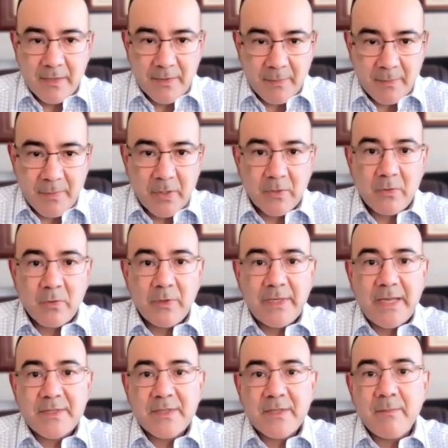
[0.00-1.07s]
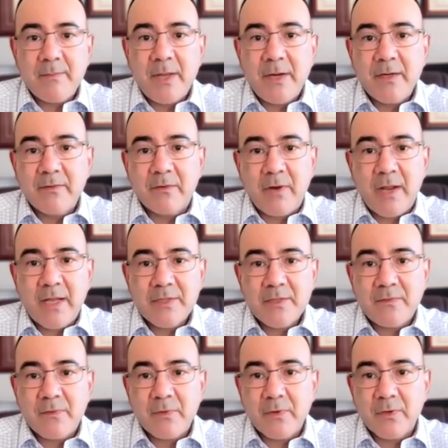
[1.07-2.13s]
The bill creates competitive grants
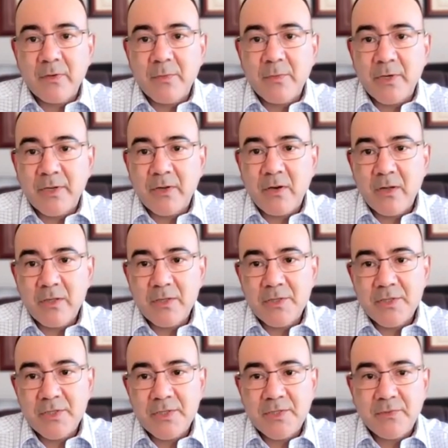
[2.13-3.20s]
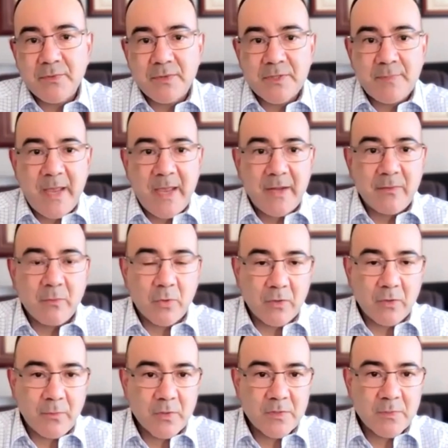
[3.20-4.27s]
for community colleges to expand
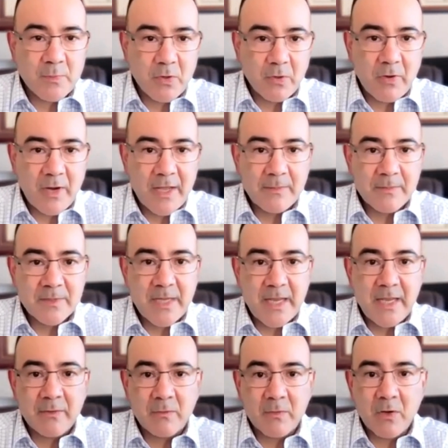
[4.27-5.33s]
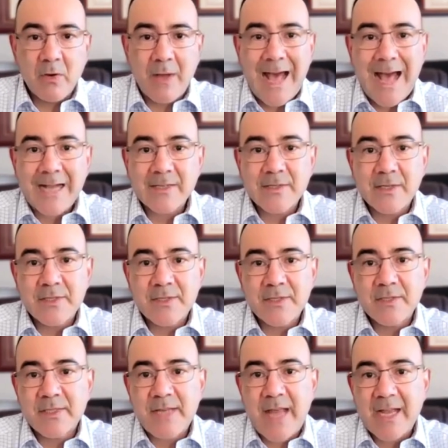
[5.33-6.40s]
workforce programs and grow access to
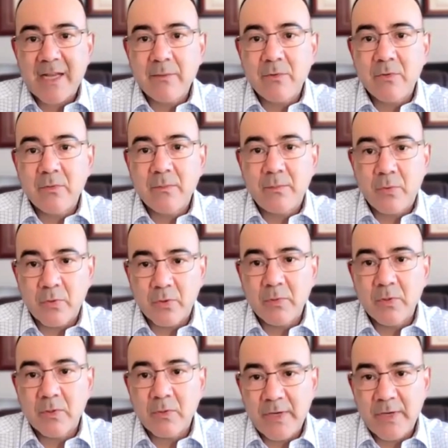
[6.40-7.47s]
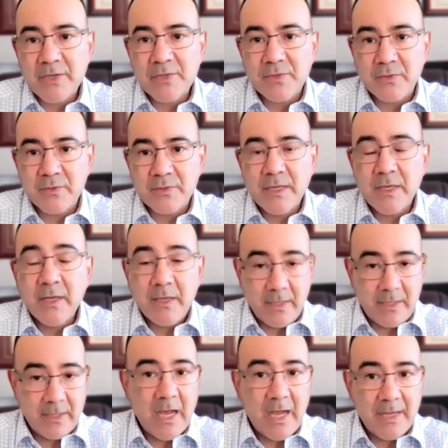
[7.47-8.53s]
stackable, portable credentials
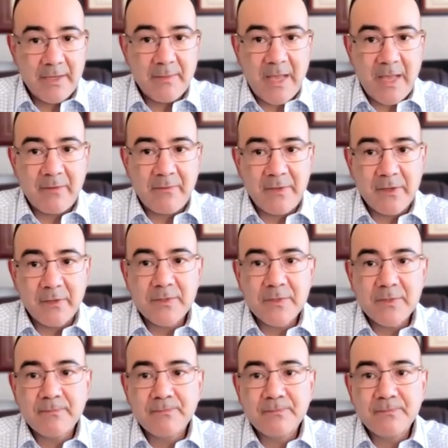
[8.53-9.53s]
in high demand fields.